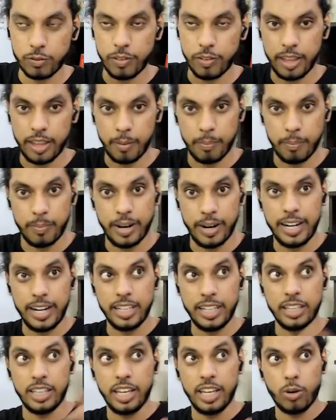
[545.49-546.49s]
When they're
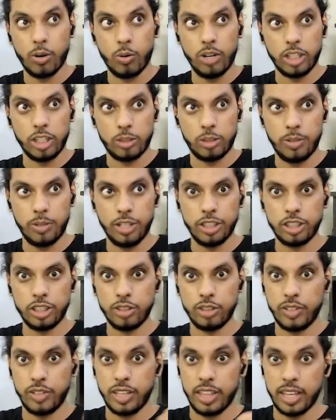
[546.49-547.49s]
blending their own
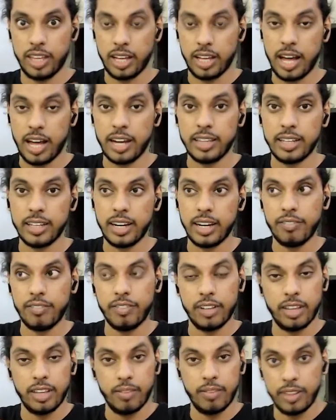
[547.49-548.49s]
experiences where they are in the life,
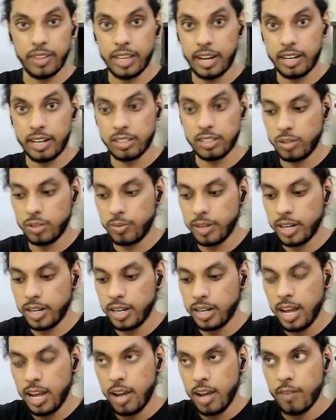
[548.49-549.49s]
when they're receiving
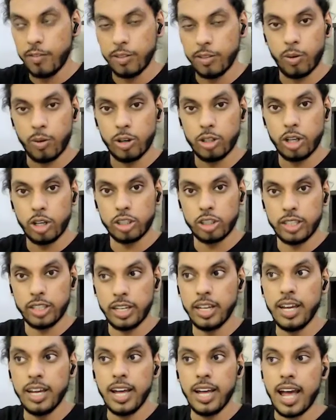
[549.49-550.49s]
it with what they're
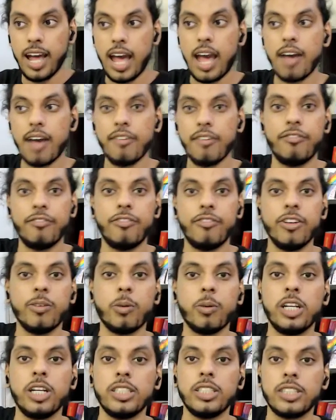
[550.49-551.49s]
saying,
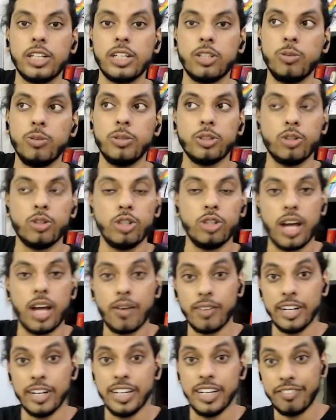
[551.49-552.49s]
everyone inside the room is going to
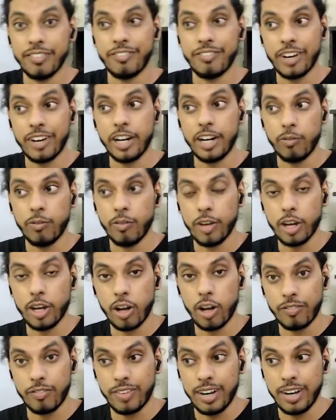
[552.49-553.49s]
have a different way
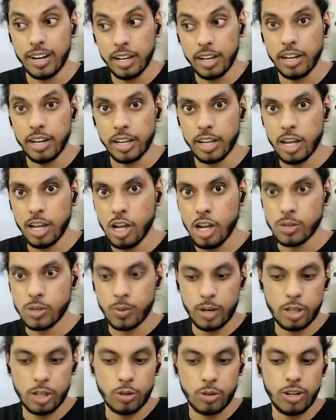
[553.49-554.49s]
of learning.
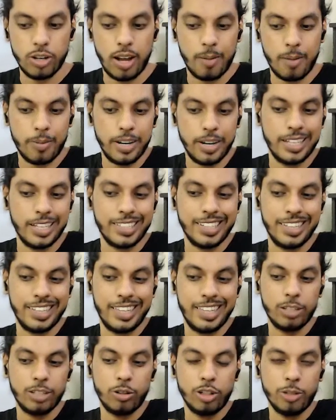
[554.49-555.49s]
So what is going to happen is
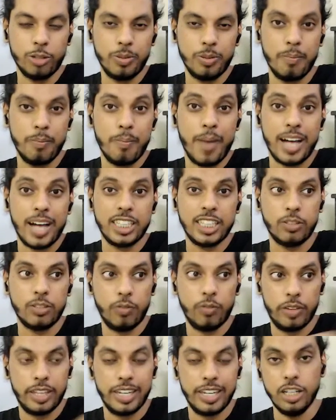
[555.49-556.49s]
there's going to be
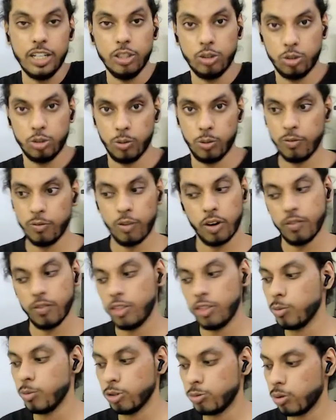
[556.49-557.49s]
magic within each room. One of
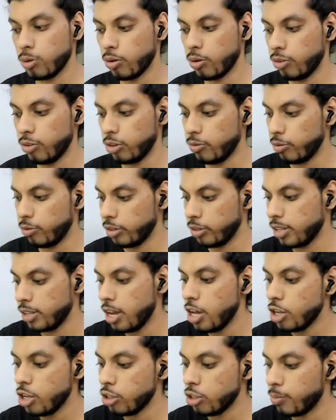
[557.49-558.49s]
the most powerful ways.
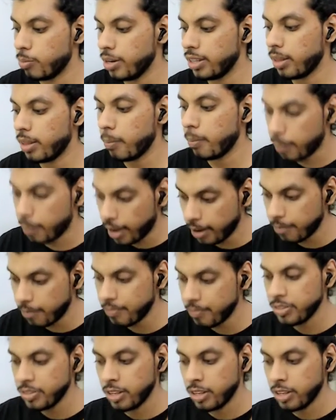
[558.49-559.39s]
You bring them back.